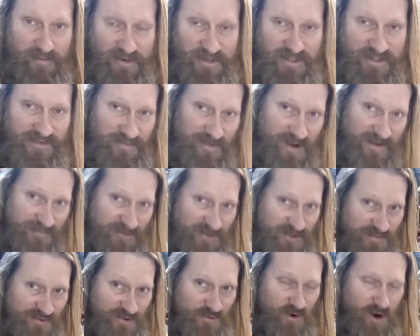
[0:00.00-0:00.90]
Because if you haven't
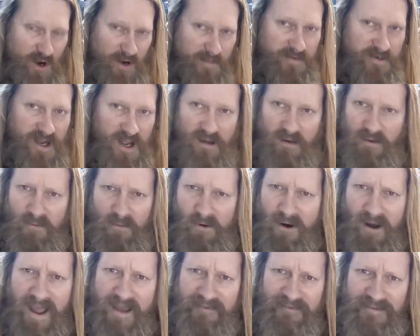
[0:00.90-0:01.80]
subscribed yet,
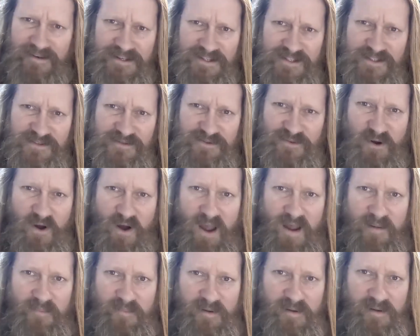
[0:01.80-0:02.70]
why haven't you
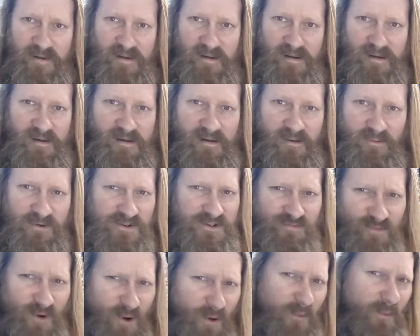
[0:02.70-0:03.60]
subscribed?
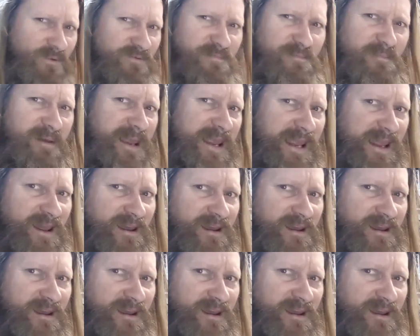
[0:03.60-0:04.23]
What's wrong with me?